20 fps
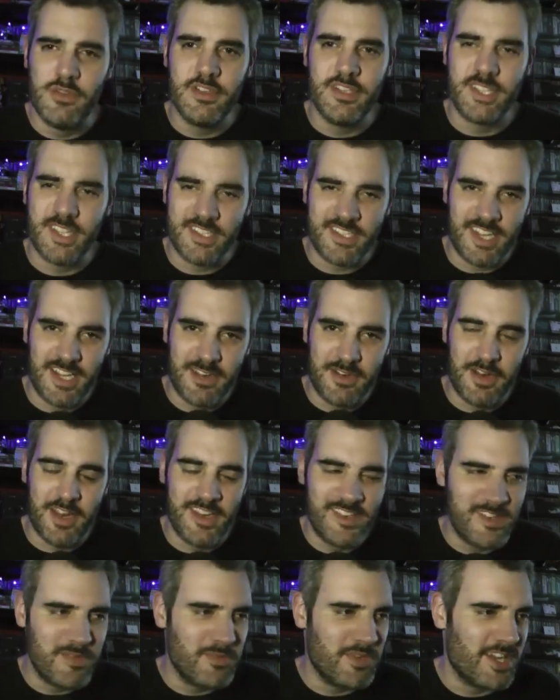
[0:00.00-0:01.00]
it doesn't handle
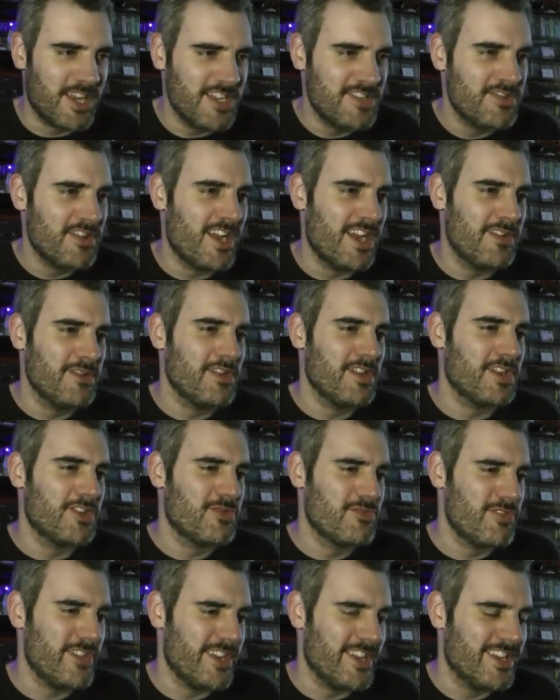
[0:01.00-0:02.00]
like a simulator, it handles
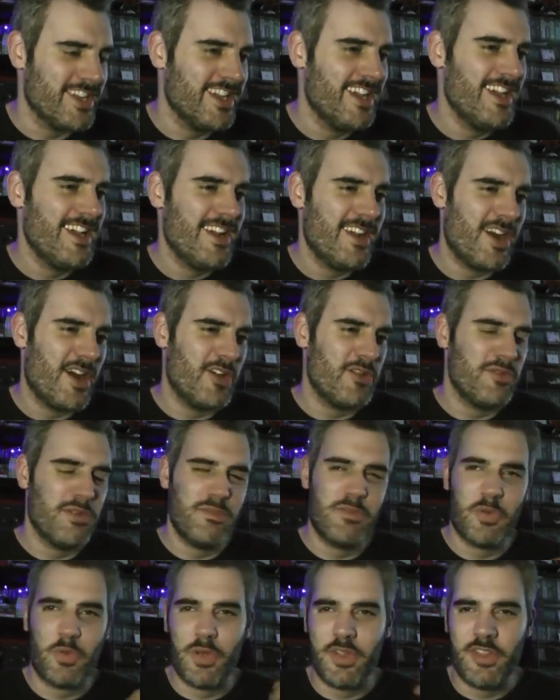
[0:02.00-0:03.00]
like Grid. I
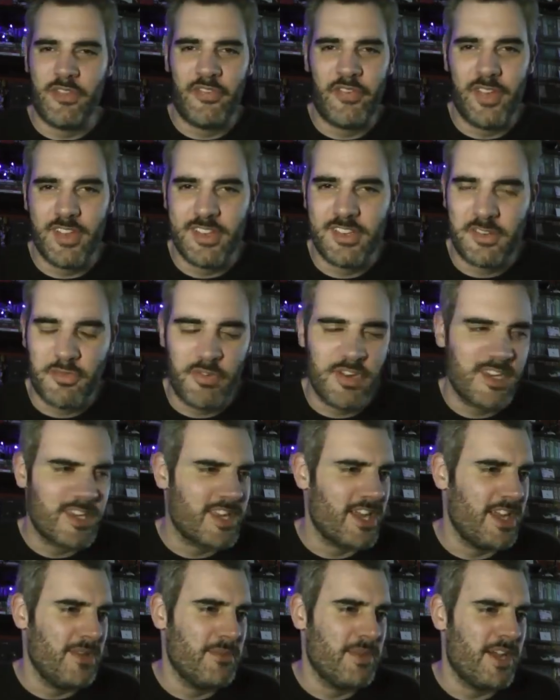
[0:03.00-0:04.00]
remember when the first
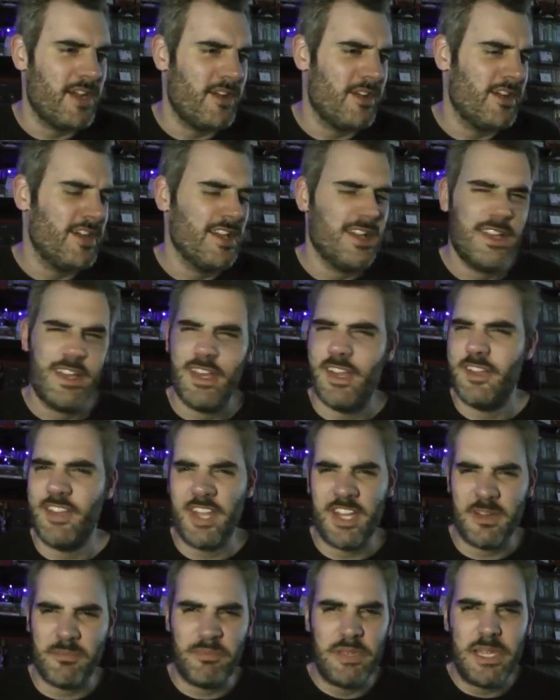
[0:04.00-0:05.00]
Grid came out,
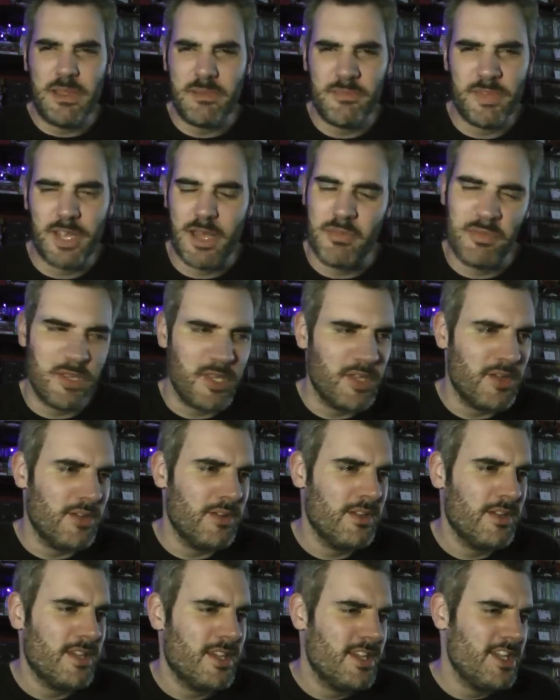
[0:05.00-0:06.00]
they had a
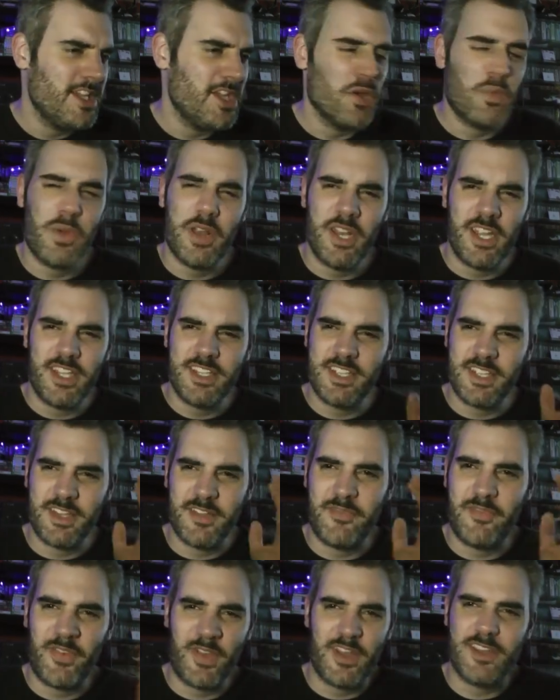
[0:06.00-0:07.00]
BMW. You went into
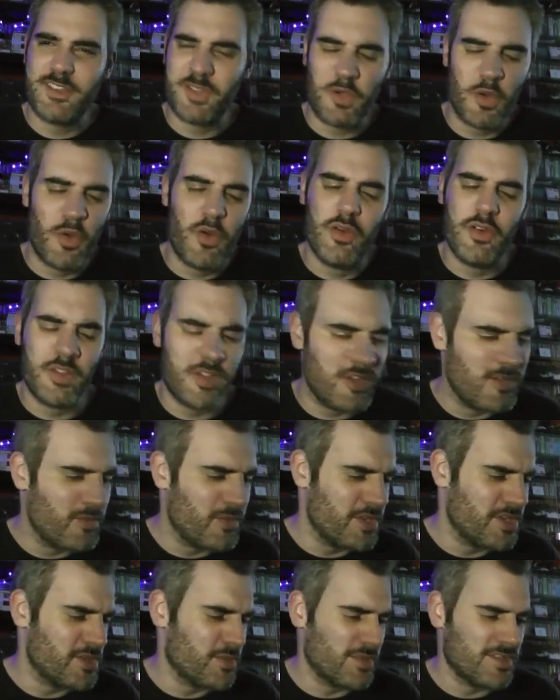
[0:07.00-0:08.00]
the first corner,
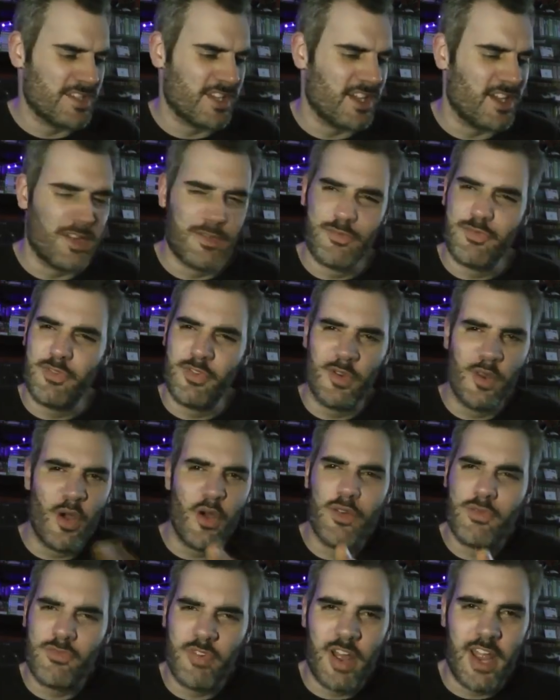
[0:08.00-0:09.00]
which was a
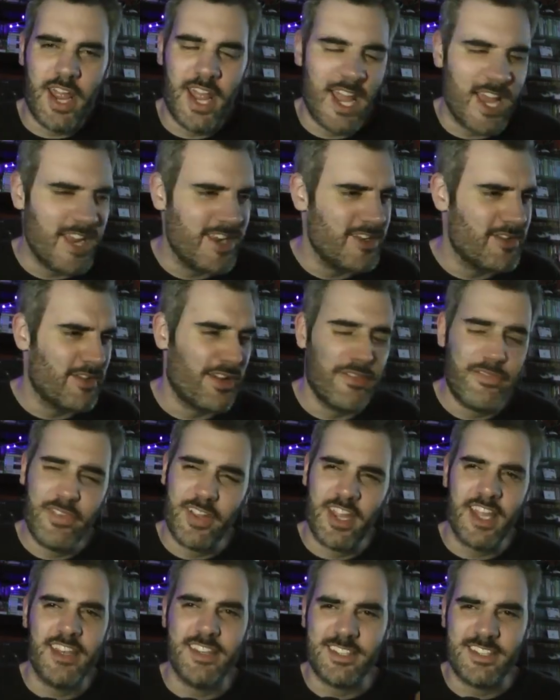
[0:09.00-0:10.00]
long right-hander. I
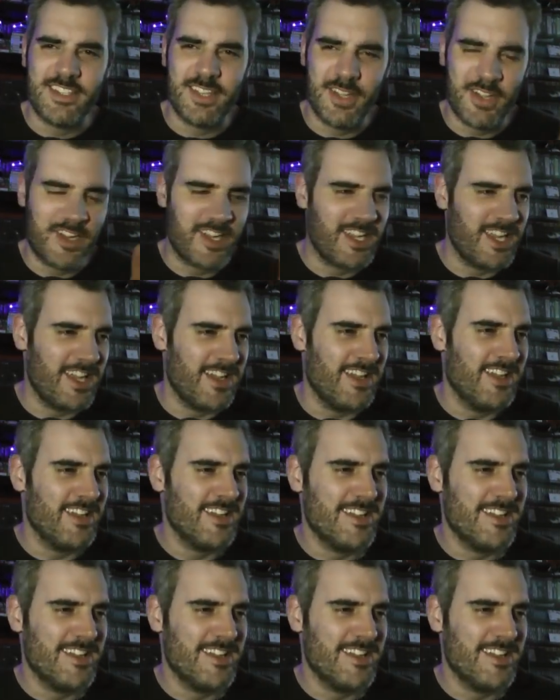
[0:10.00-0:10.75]
forget the circuit.